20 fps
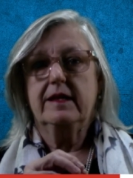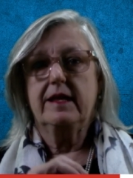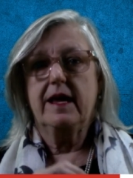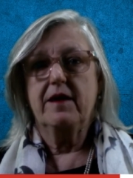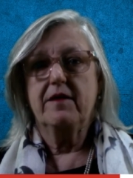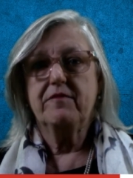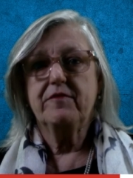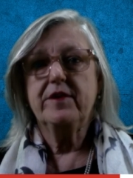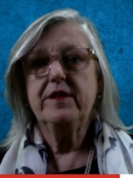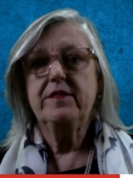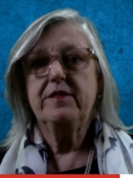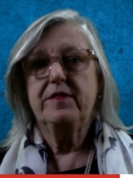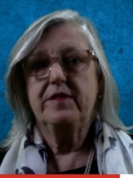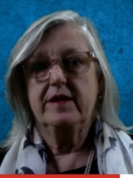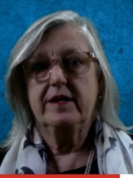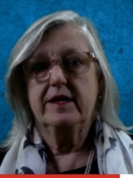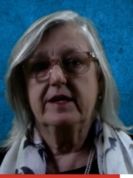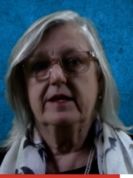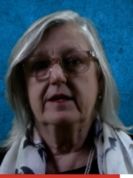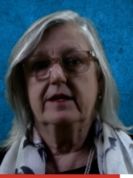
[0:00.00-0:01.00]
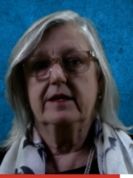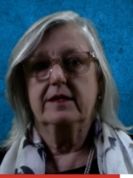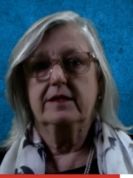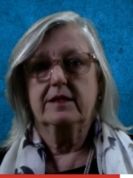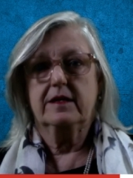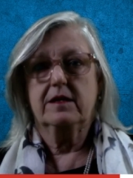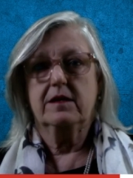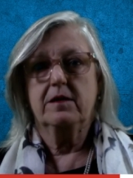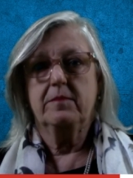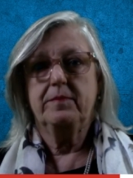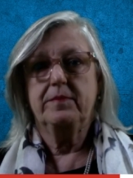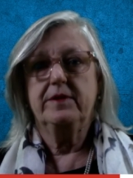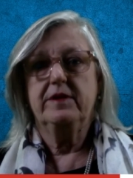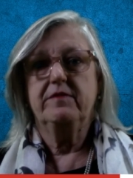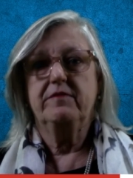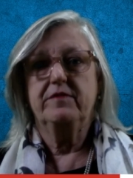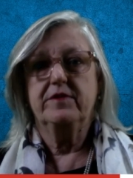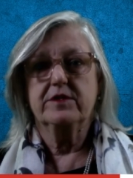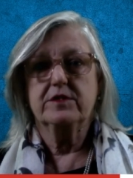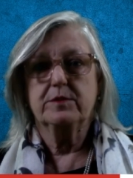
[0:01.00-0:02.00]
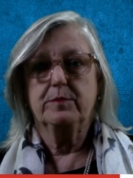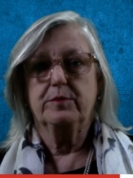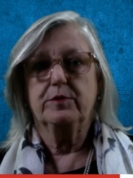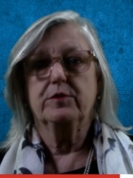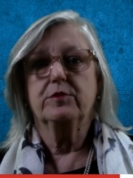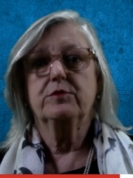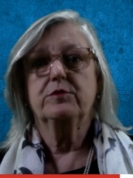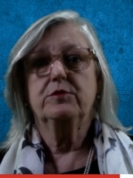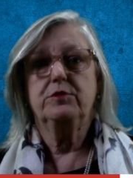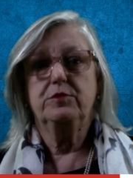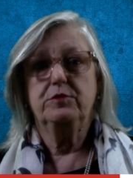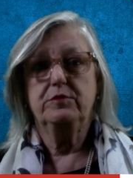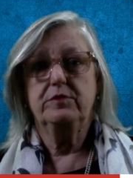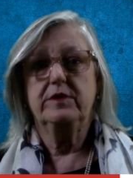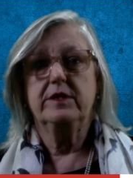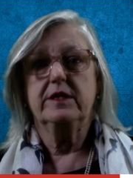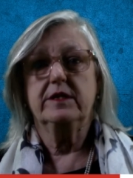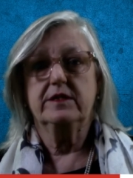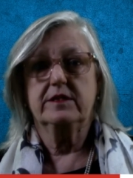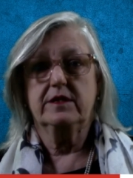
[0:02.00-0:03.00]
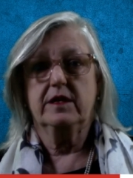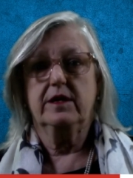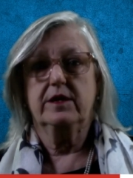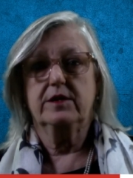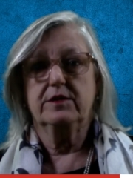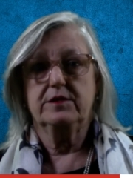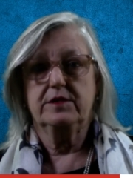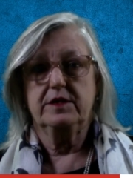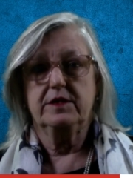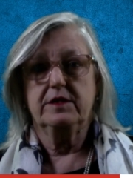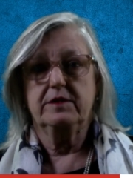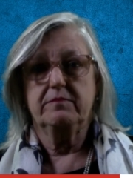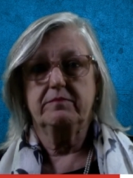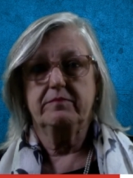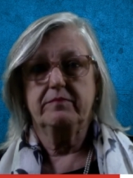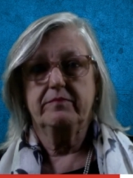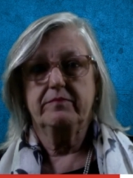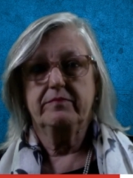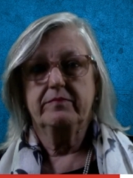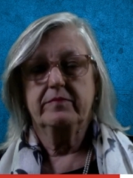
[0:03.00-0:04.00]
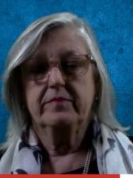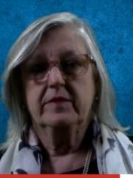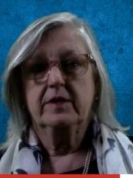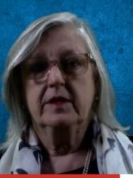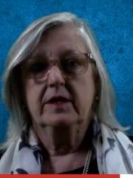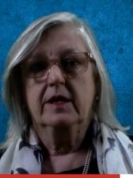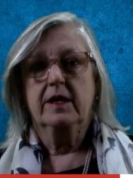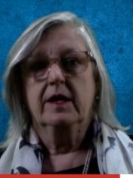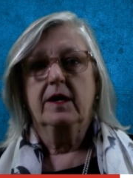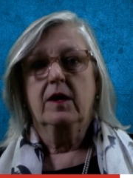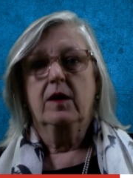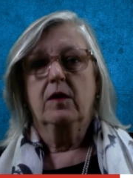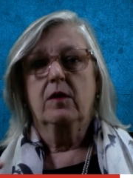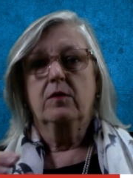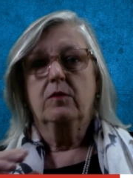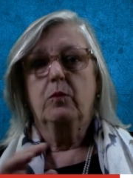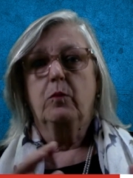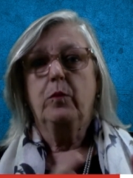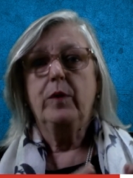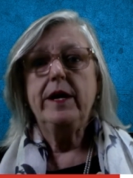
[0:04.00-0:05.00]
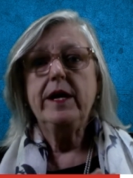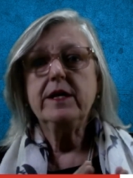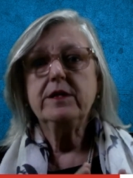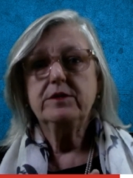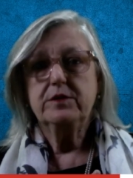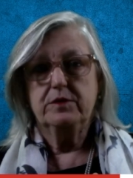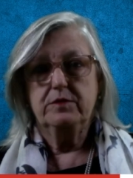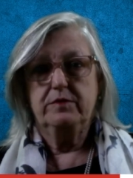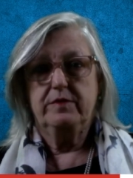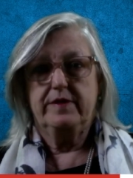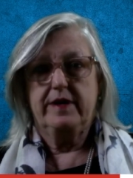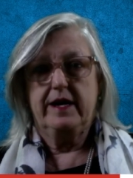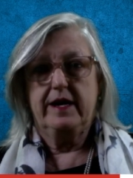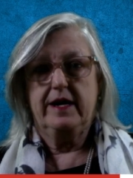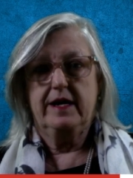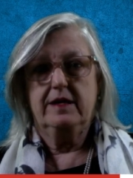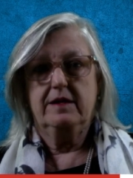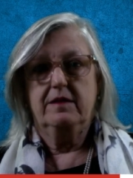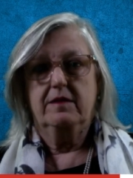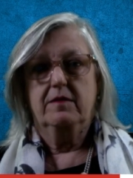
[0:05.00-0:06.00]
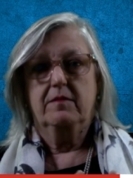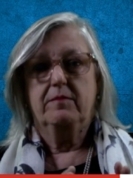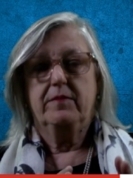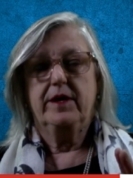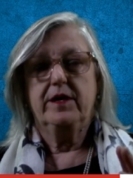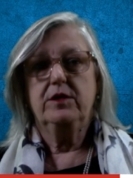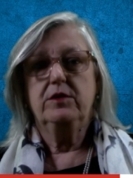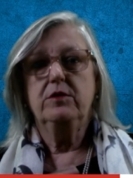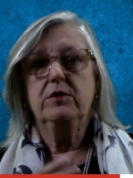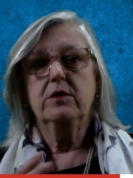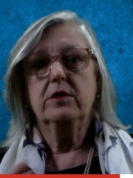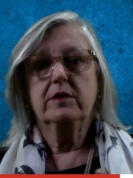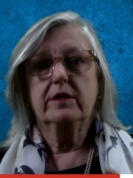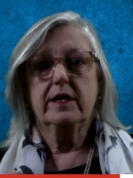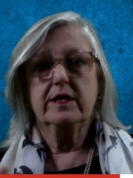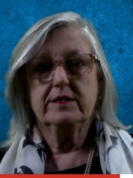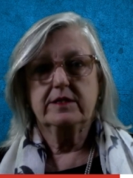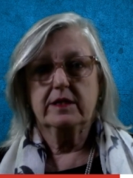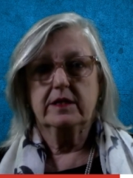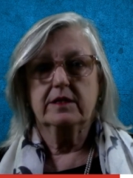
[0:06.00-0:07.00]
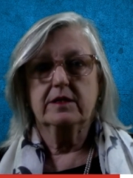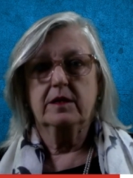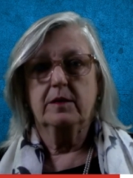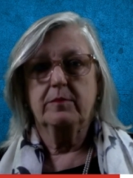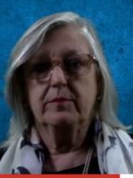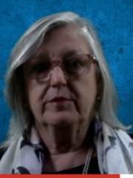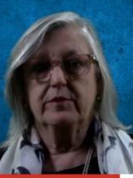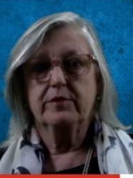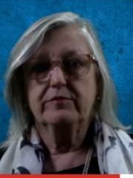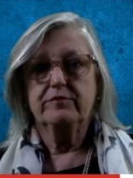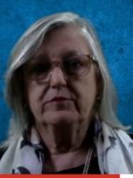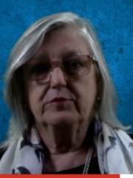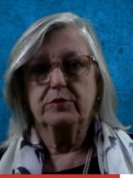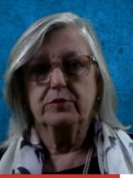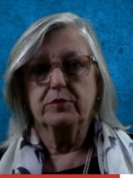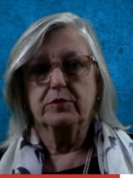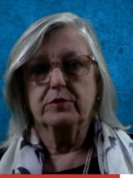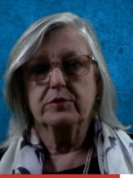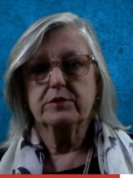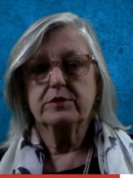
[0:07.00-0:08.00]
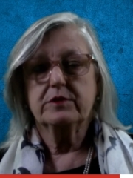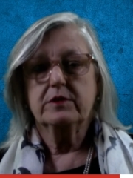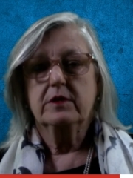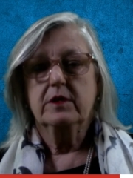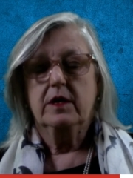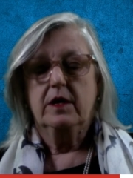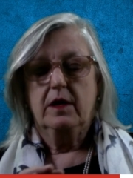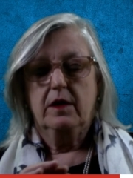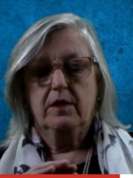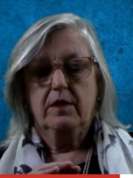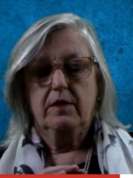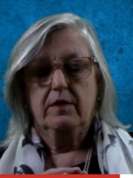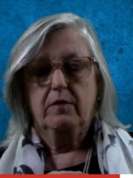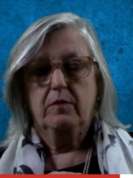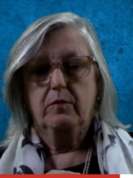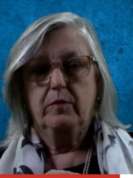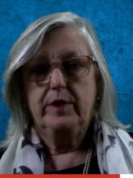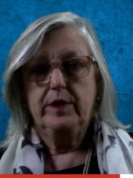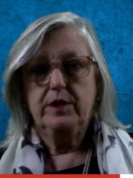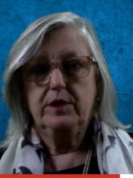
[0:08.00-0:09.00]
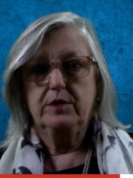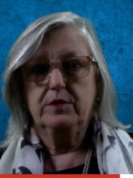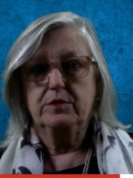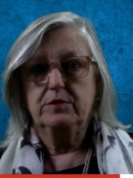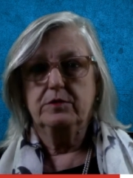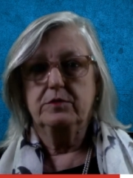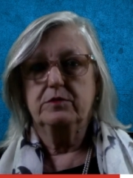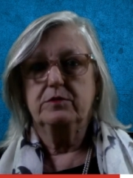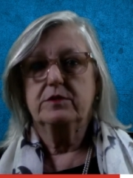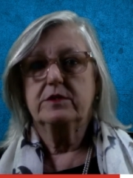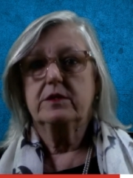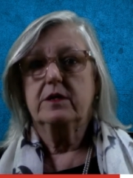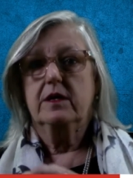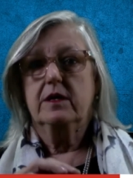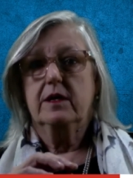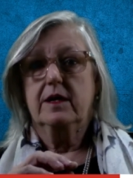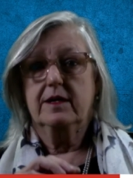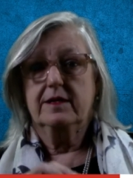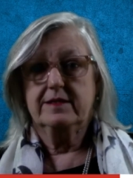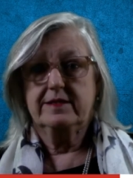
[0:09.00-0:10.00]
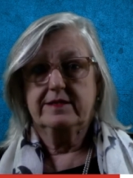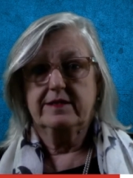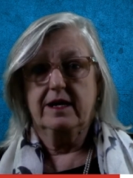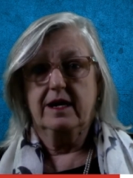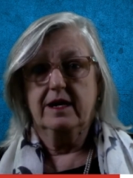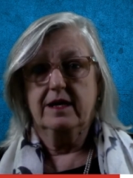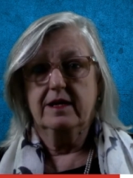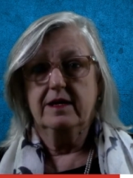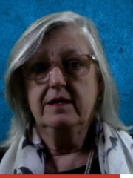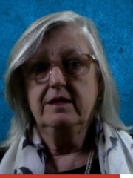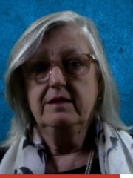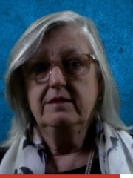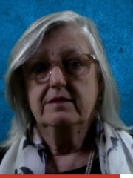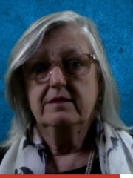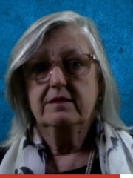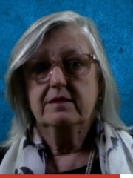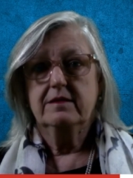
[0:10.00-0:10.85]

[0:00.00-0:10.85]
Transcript: everything in the company visible to the entire team. We do that by utilizing a number of tools. We use Asana,